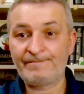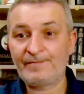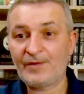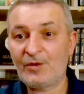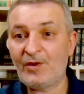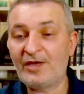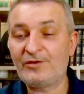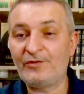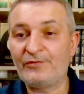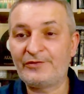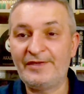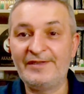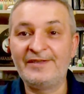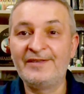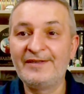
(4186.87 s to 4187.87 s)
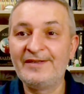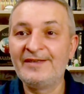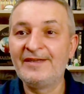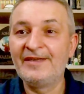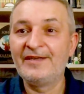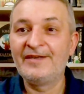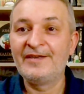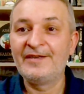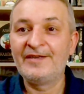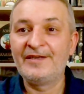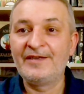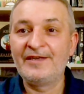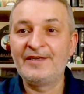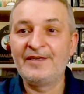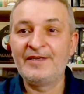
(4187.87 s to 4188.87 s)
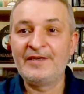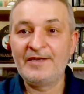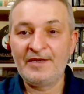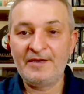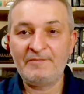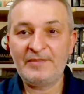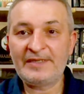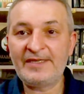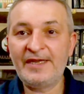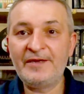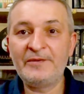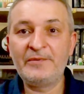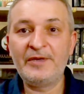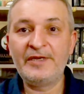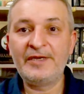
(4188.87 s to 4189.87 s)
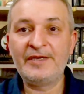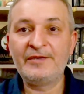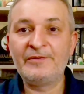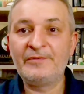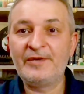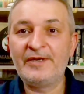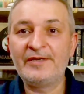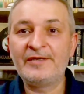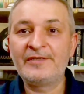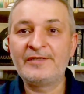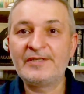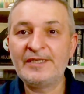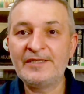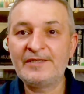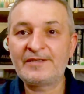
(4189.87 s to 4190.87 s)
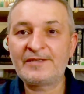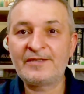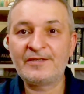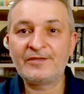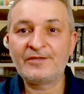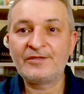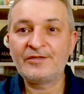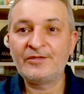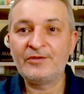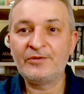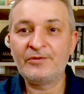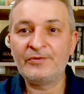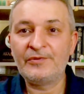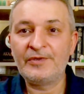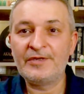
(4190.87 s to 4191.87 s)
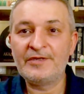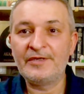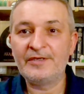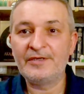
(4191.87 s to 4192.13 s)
quite often. But anyway, let's continue with